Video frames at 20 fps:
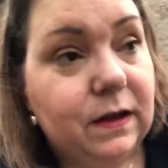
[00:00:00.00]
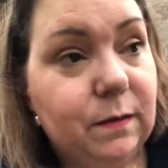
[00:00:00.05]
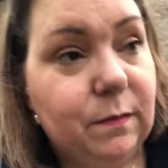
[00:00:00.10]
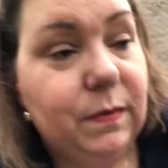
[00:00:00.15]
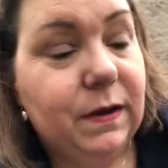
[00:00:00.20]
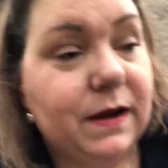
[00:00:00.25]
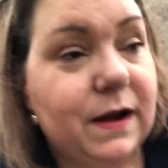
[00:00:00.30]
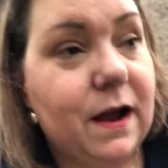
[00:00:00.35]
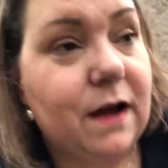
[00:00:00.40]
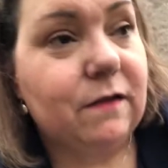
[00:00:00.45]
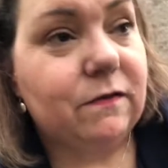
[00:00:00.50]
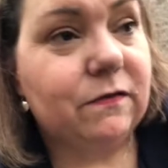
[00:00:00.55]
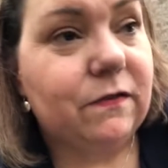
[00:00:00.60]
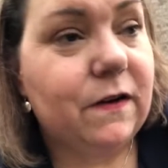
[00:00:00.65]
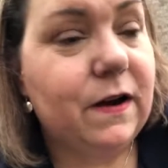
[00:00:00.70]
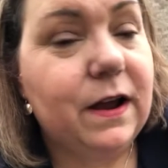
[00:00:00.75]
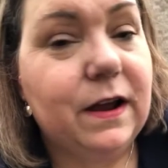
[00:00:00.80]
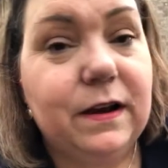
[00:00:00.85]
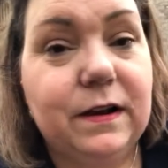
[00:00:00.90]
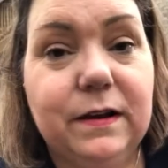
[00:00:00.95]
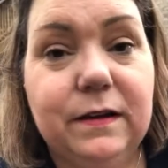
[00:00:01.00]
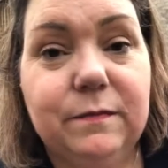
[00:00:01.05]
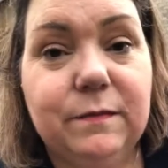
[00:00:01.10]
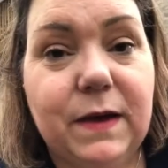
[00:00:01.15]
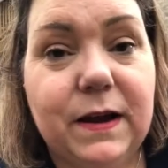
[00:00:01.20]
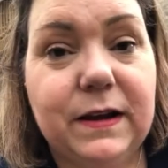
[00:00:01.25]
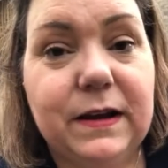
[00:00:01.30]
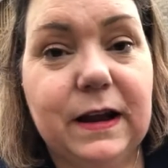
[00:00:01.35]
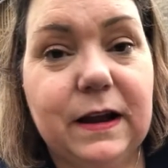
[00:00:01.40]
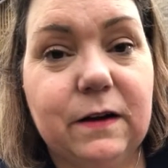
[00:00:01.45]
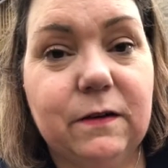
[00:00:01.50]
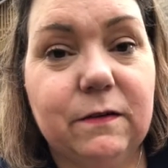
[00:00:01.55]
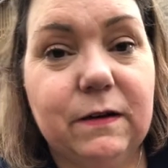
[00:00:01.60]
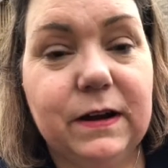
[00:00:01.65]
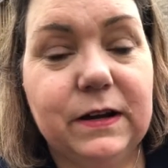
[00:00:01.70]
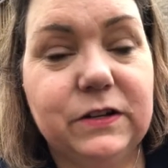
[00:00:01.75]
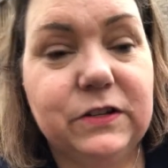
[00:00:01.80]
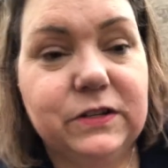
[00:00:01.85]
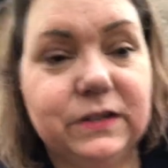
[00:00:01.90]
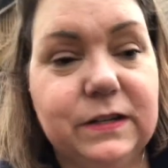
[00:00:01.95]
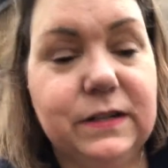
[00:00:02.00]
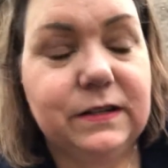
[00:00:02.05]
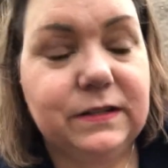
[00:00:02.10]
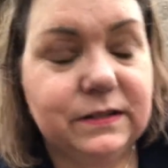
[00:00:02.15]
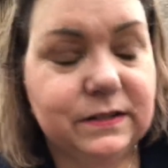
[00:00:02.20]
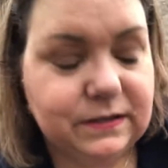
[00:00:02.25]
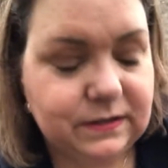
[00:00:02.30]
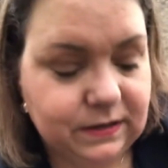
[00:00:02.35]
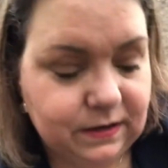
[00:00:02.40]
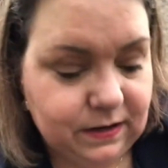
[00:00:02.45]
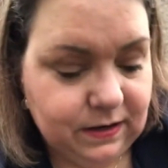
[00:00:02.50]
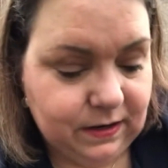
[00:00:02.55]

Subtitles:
been out front in my decorations